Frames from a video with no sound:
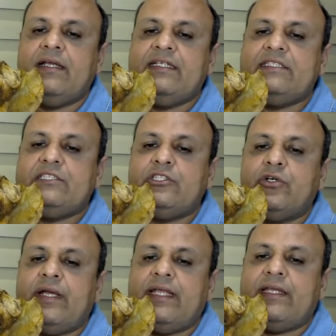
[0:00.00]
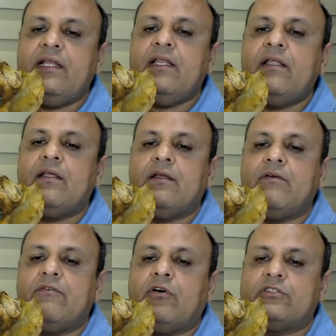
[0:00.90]
ischioanal
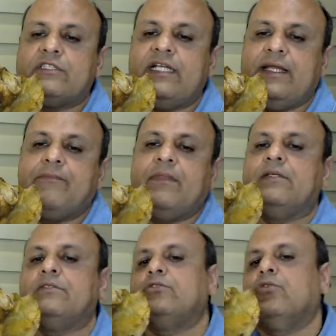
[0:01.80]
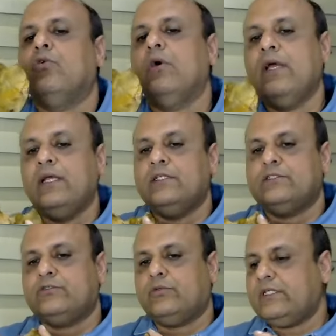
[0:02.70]
fossae. So
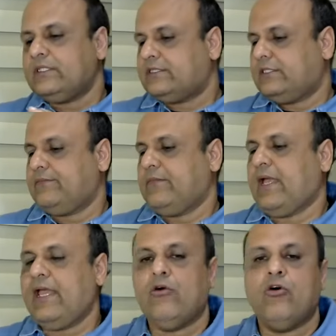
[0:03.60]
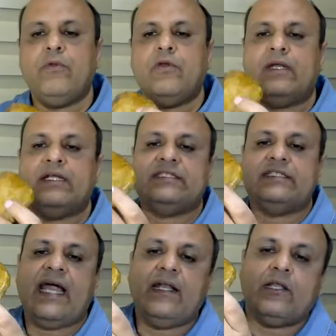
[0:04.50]
students, I hope you
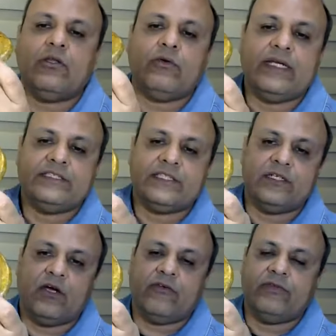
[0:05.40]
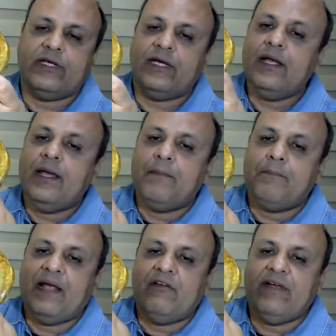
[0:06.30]
understand the location of the
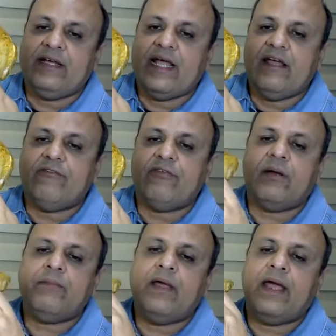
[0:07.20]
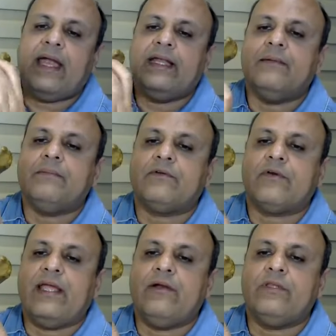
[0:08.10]
pelvic diaphragm and the
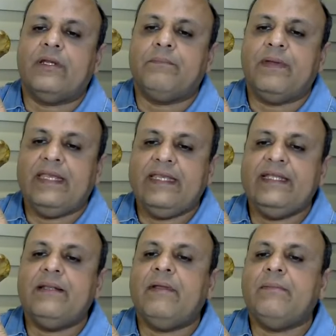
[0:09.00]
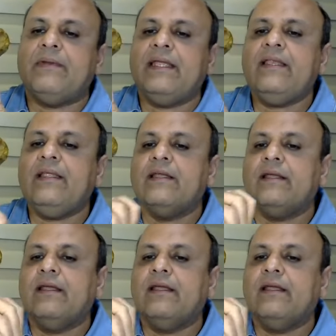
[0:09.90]
triangular perineal membrane.